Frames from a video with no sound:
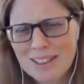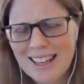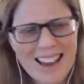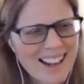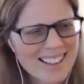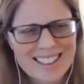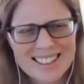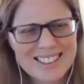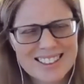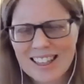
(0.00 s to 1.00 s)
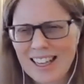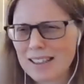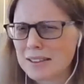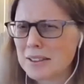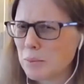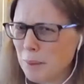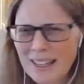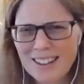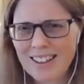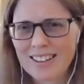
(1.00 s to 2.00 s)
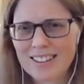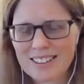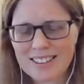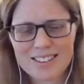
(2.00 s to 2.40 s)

can these things be?